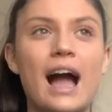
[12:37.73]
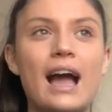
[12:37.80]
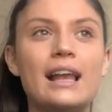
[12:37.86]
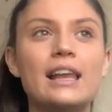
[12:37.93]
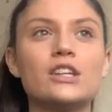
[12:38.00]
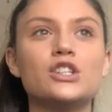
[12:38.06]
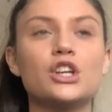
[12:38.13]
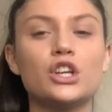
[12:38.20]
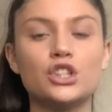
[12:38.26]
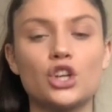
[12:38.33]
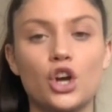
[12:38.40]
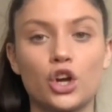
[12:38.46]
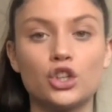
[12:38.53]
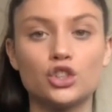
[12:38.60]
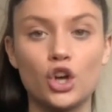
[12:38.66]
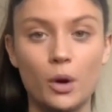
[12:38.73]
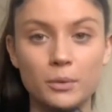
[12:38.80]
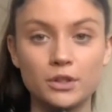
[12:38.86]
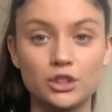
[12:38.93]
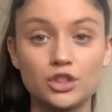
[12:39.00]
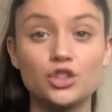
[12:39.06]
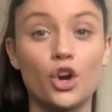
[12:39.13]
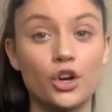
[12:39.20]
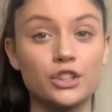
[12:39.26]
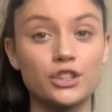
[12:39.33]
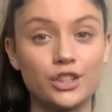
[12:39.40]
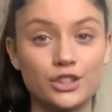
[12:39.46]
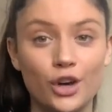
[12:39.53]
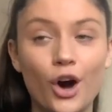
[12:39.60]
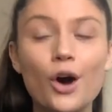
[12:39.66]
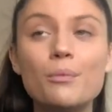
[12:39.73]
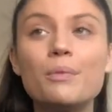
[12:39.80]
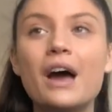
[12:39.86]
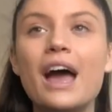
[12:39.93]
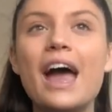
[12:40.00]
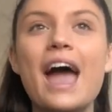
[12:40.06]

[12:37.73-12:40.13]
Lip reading: I literally can chuck on joggers and a top.